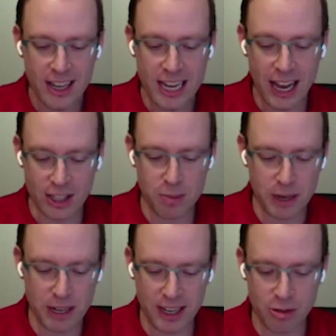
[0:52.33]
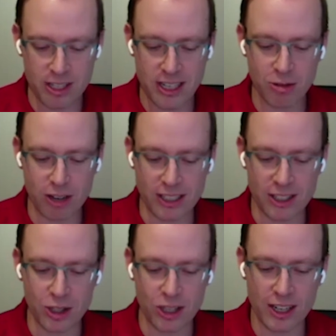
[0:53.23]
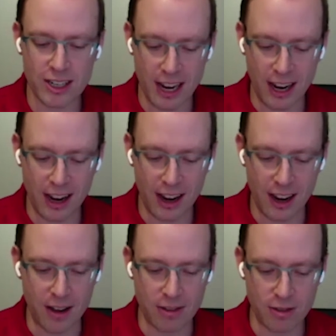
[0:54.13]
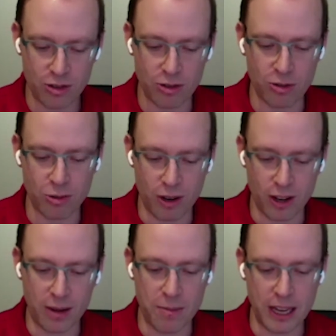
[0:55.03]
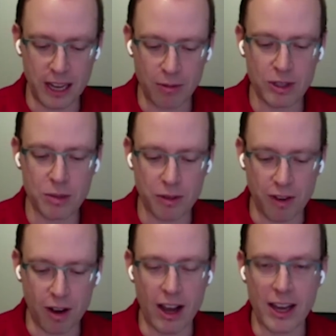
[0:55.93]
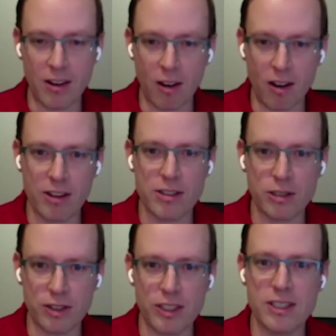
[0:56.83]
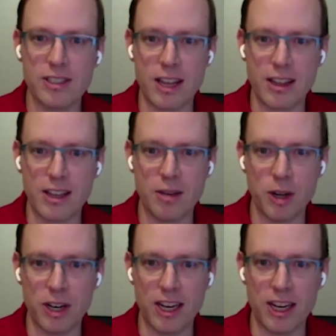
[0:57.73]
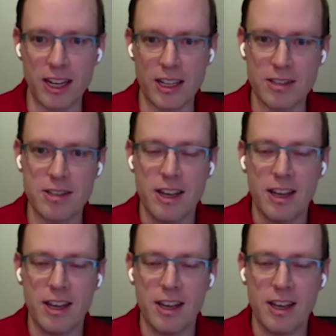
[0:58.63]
Yeah, it's been an interesting transition to being able to provide all of the services that the community needs